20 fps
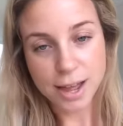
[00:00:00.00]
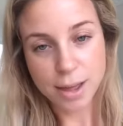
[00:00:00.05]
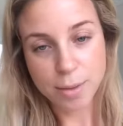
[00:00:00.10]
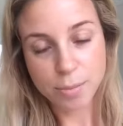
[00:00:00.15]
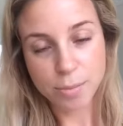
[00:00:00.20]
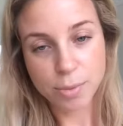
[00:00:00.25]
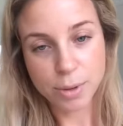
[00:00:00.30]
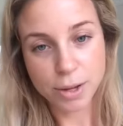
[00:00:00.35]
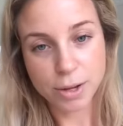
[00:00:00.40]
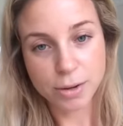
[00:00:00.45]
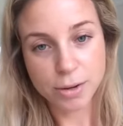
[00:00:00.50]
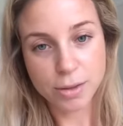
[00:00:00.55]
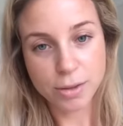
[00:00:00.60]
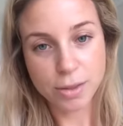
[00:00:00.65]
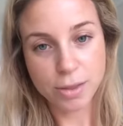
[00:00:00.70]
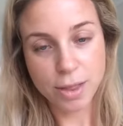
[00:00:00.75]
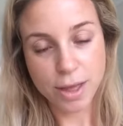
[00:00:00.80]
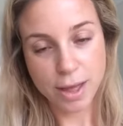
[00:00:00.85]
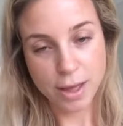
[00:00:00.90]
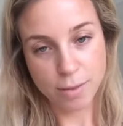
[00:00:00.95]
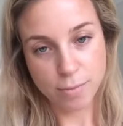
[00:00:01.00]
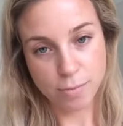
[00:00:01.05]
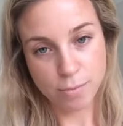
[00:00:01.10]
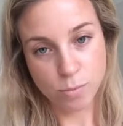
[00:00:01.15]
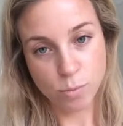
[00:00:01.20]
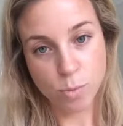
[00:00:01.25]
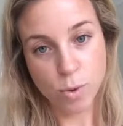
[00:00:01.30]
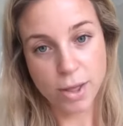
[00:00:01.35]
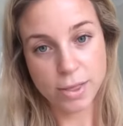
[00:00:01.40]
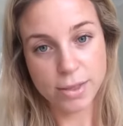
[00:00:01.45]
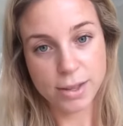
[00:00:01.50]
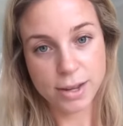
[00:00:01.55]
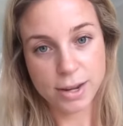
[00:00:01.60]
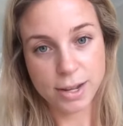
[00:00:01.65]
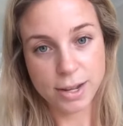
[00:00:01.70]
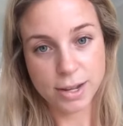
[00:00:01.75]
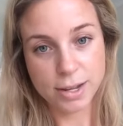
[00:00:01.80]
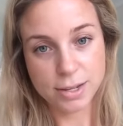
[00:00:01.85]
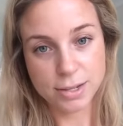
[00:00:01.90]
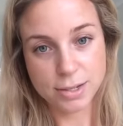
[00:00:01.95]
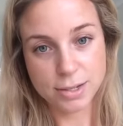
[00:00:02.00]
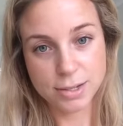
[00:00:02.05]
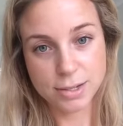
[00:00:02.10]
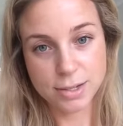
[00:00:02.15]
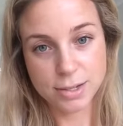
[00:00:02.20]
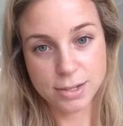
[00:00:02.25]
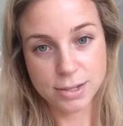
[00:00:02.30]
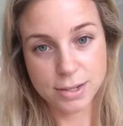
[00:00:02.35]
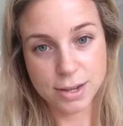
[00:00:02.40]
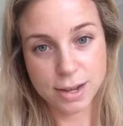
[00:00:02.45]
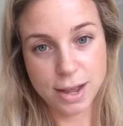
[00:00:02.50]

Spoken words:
but one that is